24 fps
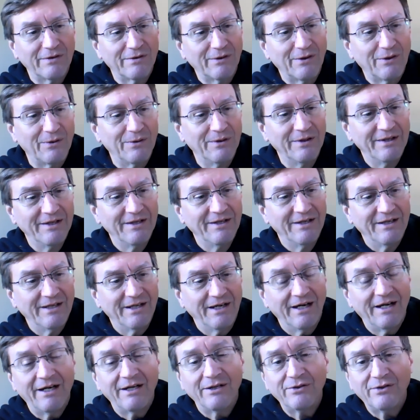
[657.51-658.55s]
So
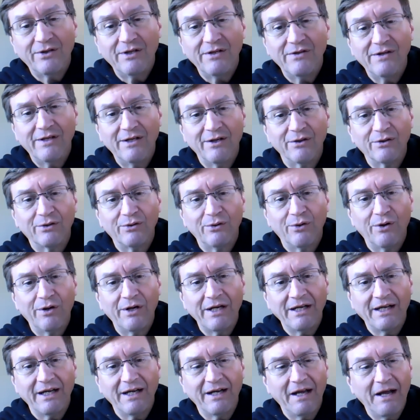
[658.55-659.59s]
she's in her
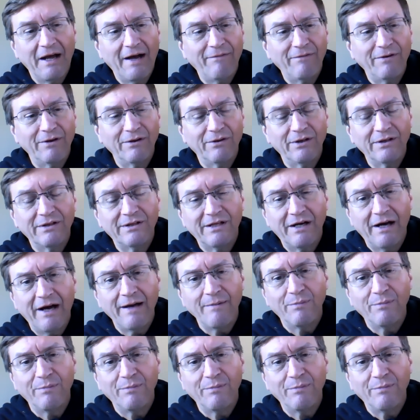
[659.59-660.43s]
glory and having a good time,